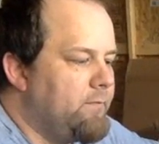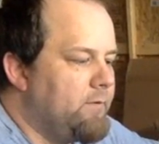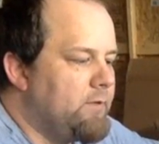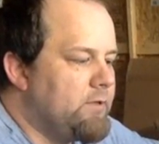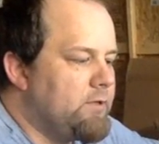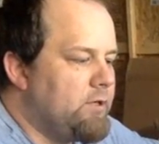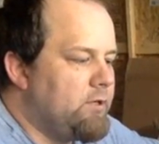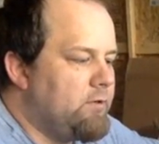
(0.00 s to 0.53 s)

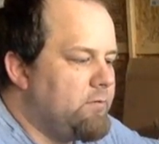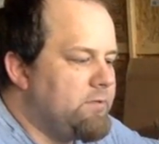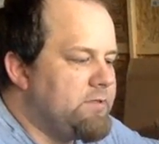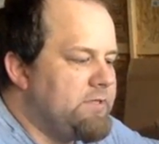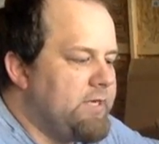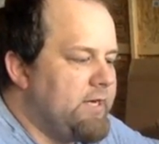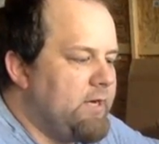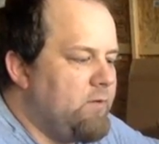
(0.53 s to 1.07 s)
So
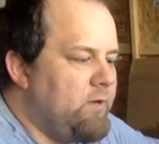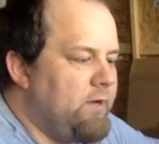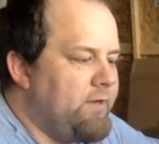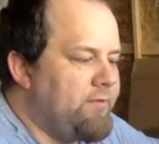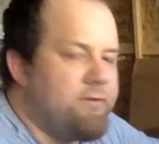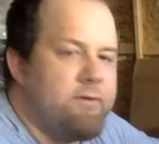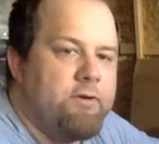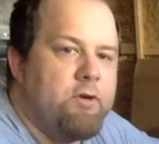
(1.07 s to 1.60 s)
sticking with
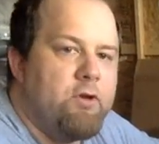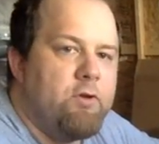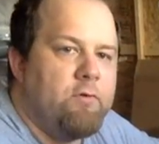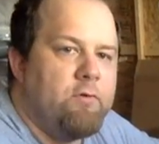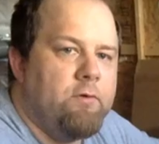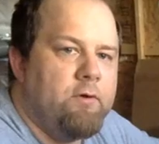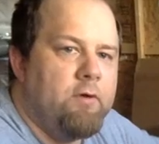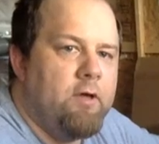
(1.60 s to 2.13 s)

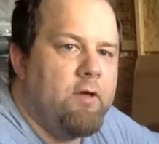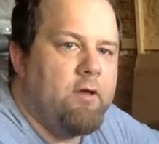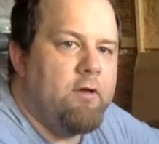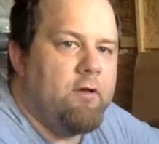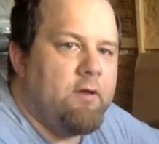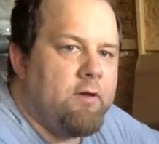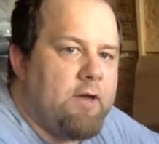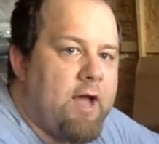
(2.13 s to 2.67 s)
noon
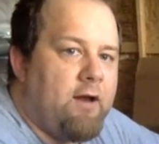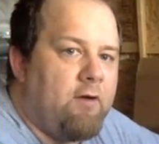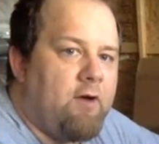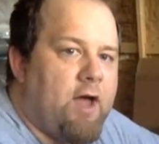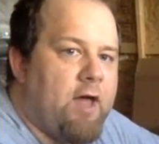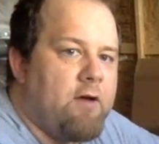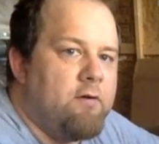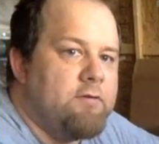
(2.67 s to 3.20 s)

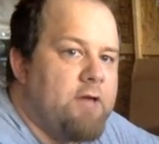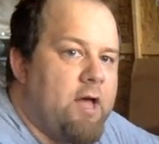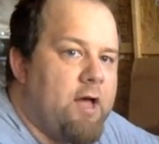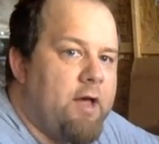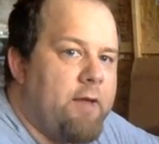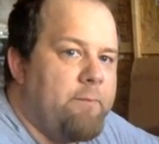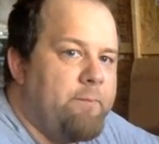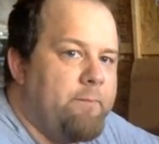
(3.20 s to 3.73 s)
Colorado time,